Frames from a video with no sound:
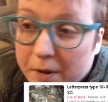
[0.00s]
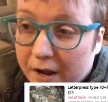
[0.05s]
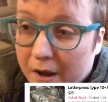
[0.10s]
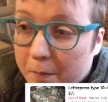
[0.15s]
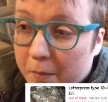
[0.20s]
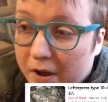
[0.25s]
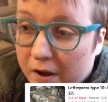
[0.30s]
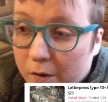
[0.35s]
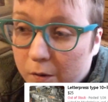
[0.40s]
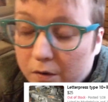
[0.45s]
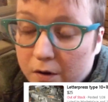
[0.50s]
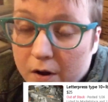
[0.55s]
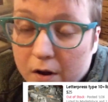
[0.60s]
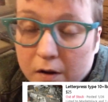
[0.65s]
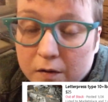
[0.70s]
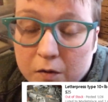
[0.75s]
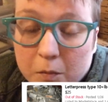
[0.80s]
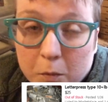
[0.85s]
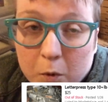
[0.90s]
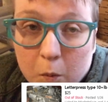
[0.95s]
got back
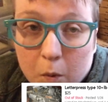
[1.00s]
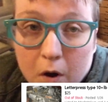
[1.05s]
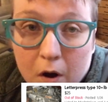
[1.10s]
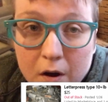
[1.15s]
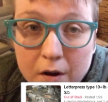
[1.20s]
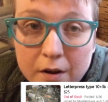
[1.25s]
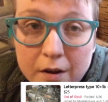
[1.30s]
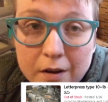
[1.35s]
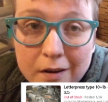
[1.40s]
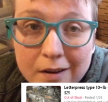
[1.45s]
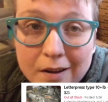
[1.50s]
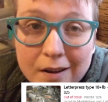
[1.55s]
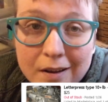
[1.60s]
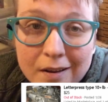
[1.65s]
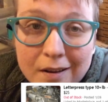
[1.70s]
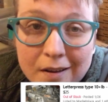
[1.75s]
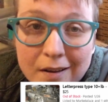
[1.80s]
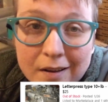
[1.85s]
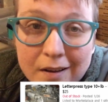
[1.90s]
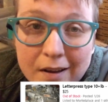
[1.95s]
from the walk,
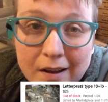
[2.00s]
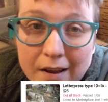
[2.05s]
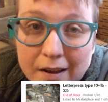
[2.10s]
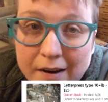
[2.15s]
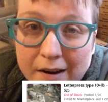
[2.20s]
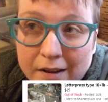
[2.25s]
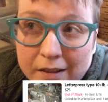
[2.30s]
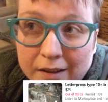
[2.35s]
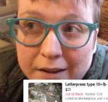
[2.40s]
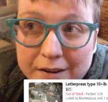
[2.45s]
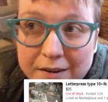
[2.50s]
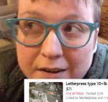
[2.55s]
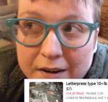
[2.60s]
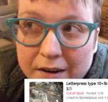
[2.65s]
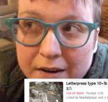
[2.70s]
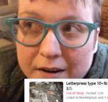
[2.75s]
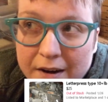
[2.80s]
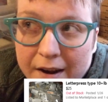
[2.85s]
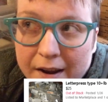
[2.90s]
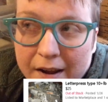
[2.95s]
and I listed
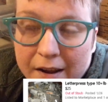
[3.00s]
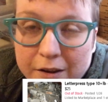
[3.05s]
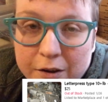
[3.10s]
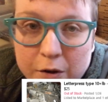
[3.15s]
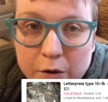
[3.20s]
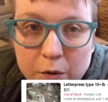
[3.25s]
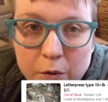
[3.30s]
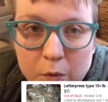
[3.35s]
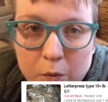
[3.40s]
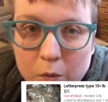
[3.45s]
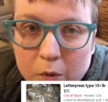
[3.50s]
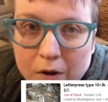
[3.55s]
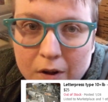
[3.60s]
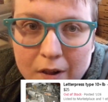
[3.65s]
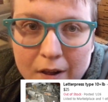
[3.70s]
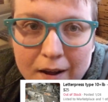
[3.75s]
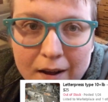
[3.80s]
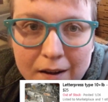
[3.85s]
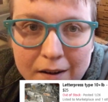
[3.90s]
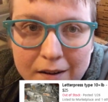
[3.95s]
it at 2
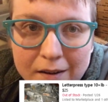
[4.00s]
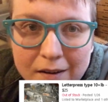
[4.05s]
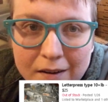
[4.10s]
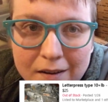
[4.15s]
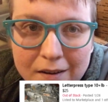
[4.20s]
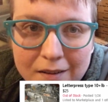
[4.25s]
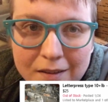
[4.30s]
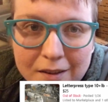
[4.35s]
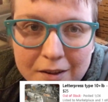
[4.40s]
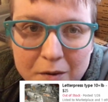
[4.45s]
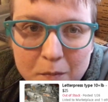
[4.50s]
o'clock this